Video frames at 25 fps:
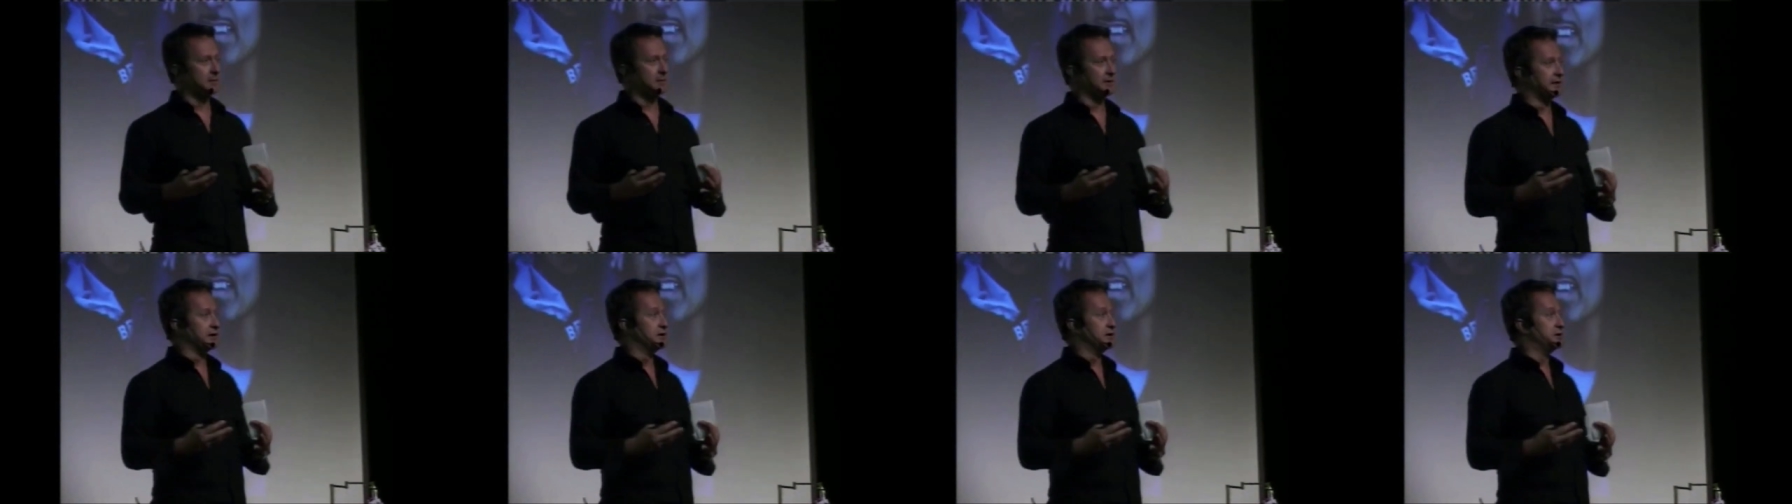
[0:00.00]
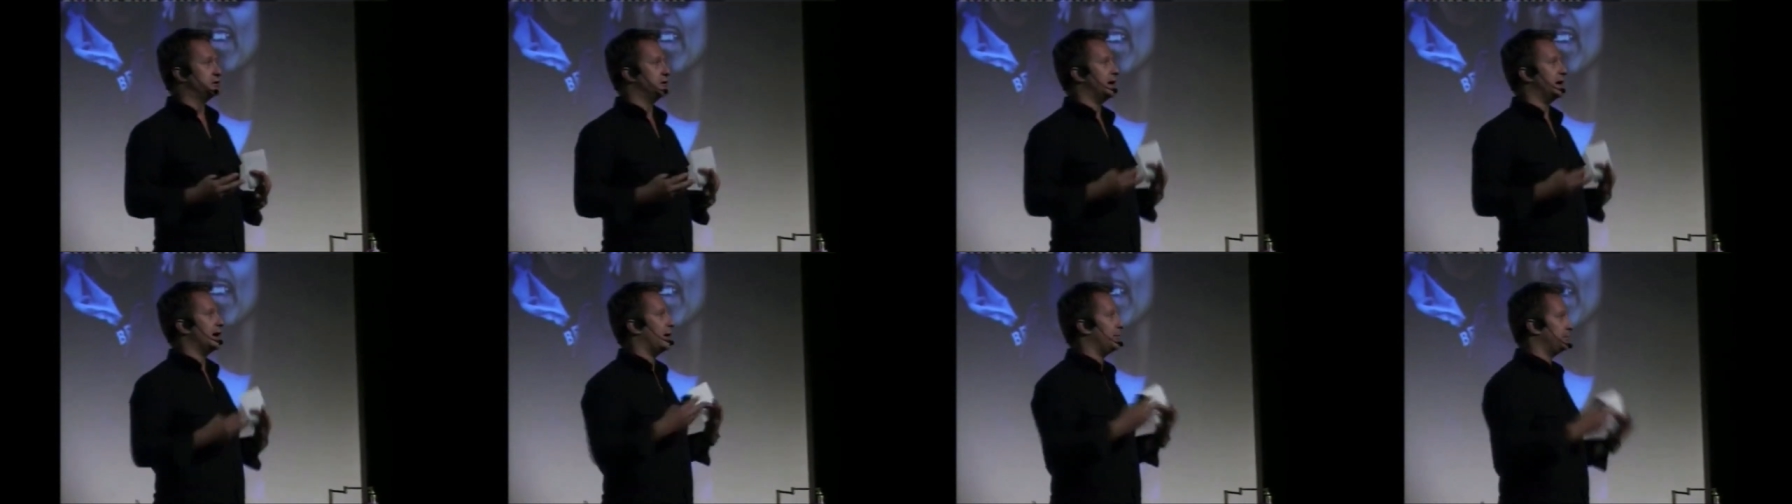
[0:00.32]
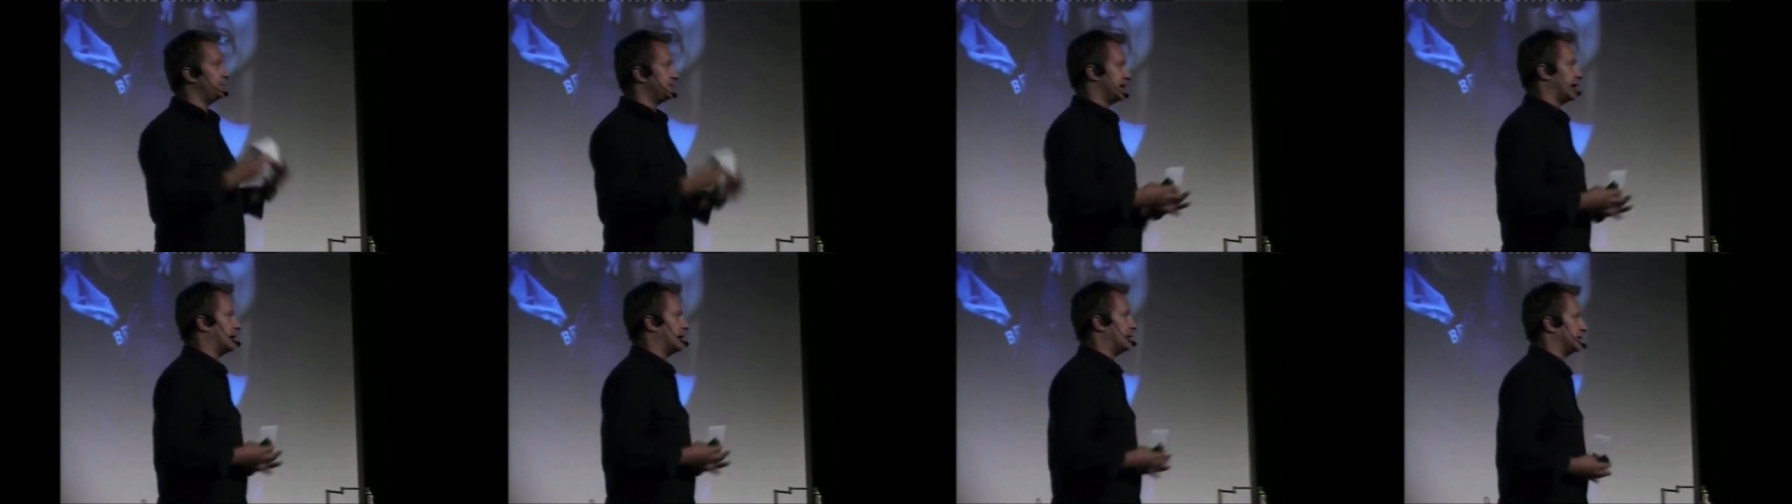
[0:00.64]
but they do
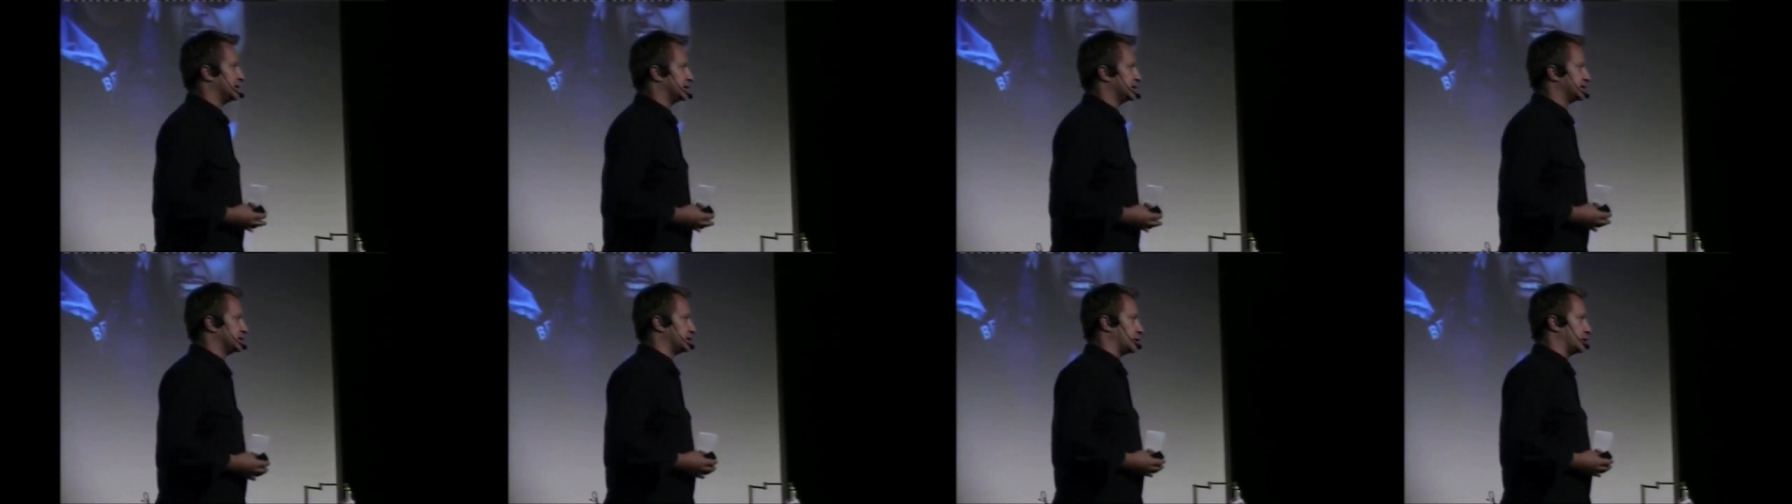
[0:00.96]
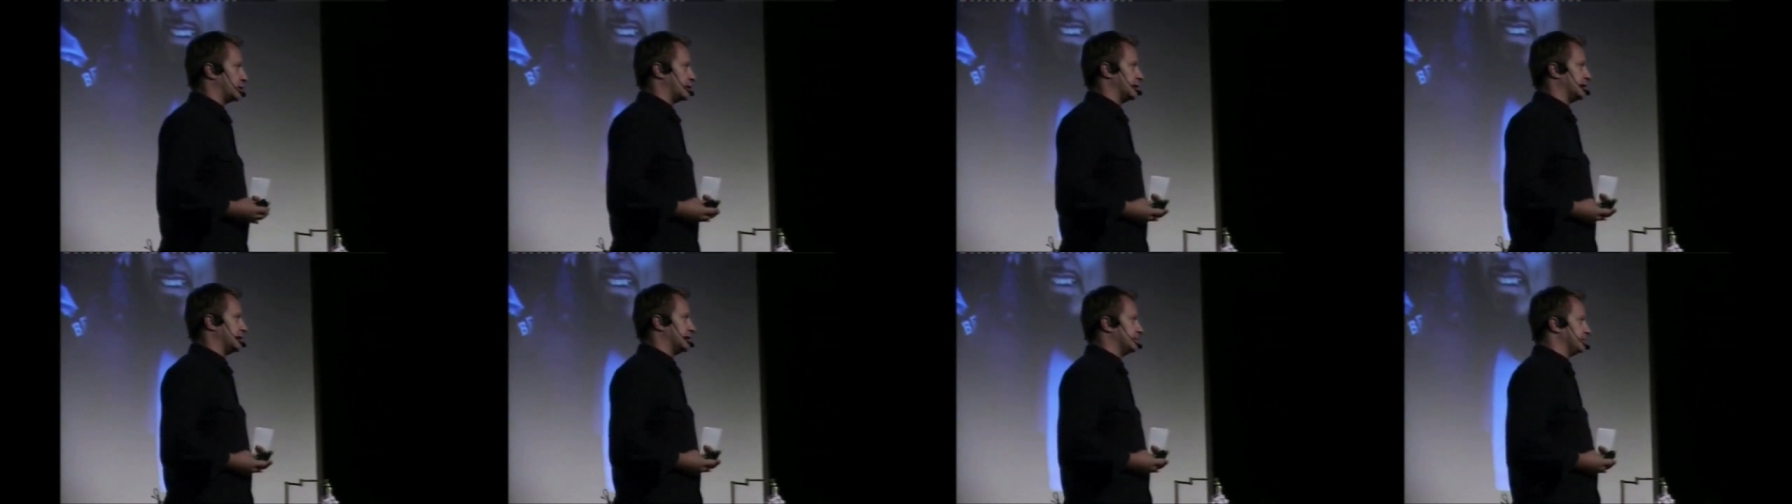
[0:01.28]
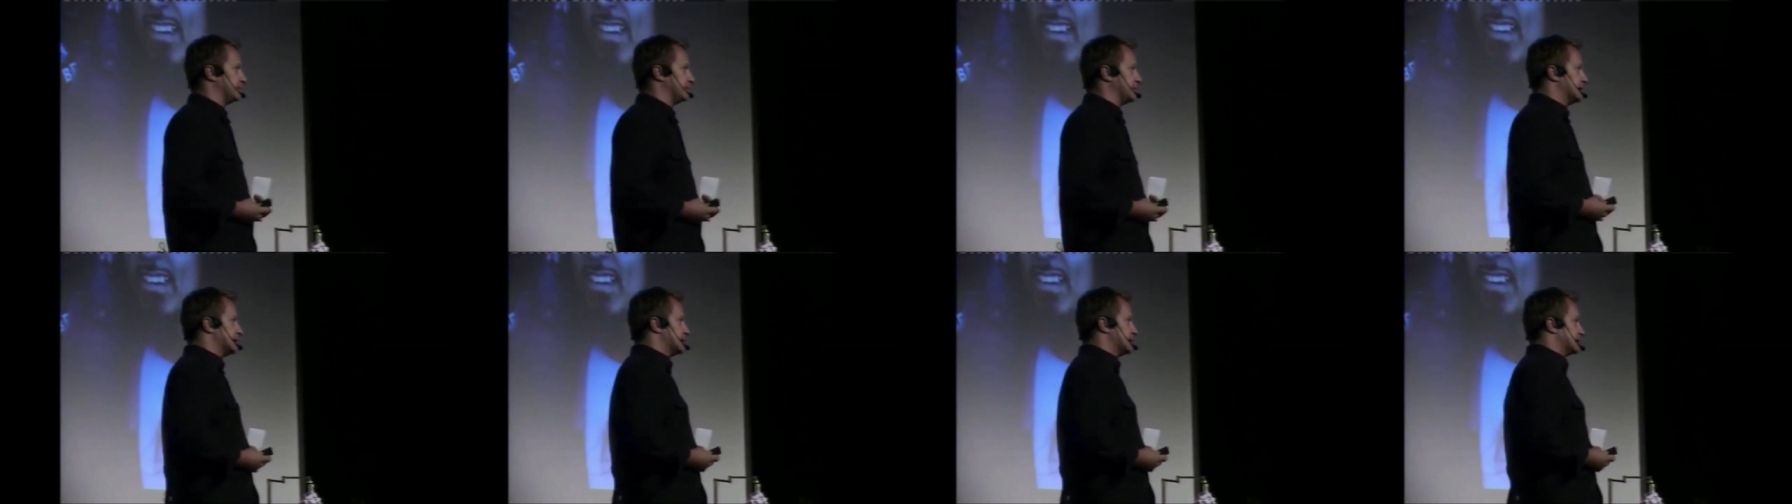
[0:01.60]
help tell this story.